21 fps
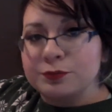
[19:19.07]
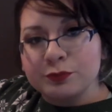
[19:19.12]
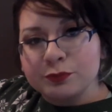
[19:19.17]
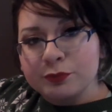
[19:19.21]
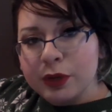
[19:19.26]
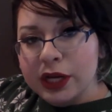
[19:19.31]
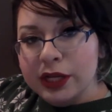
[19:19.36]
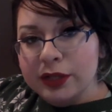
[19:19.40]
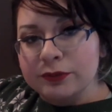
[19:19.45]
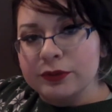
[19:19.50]

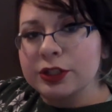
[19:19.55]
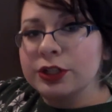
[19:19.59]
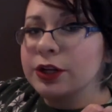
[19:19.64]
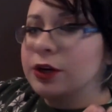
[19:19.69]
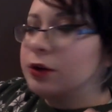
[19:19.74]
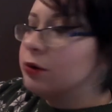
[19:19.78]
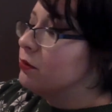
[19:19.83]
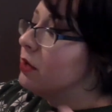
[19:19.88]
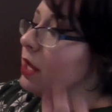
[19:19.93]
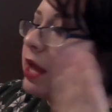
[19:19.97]
But, you
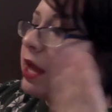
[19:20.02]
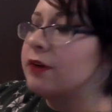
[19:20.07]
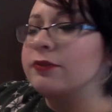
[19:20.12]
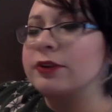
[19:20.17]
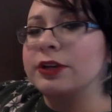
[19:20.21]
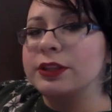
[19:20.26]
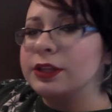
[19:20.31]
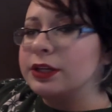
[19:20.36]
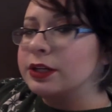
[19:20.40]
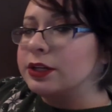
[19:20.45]
know,
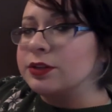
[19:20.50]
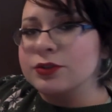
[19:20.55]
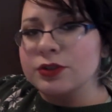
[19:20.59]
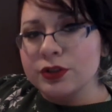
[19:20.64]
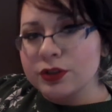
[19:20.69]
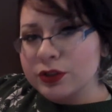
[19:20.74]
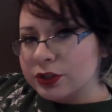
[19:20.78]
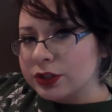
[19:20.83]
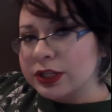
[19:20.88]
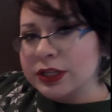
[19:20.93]
everything is a
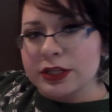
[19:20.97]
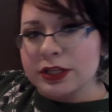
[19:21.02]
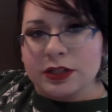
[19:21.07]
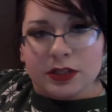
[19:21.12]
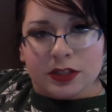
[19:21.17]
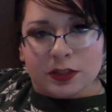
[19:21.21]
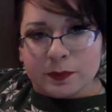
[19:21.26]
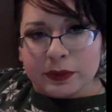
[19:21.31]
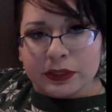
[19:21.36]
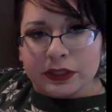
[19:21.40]
learning
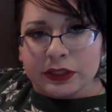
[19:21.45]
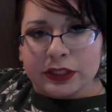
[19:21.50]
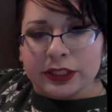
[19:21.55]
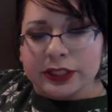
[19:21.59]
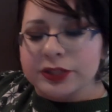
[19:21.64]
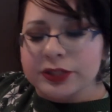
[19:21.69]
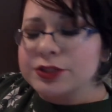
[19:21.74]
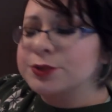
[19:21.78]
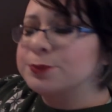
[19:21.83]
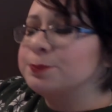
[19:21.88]

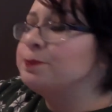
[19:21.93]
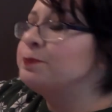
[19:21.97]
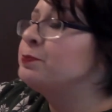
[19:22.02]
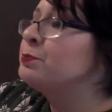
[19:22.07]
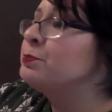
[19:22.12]
experience.